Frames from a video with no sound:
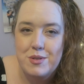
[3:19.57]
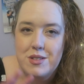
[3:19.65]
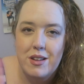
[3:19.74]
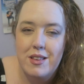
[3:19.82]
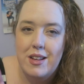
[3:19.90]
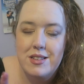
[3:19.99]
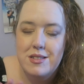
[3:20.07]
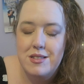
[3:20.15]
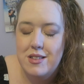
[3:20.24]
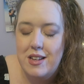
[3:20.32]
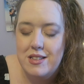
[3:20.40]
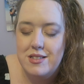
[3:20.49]
so
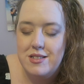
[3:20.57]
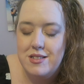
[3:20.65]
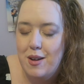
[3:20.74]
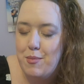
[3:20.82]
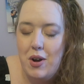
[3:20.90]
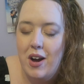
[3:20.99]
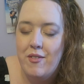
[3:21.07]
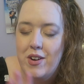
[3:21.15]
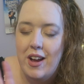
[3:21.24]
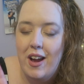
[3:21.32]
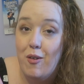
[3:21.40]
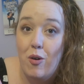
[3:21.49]
that's I'm not having a
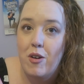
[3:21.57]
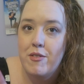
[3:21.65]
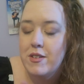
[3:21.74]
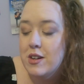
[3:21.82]
hair off.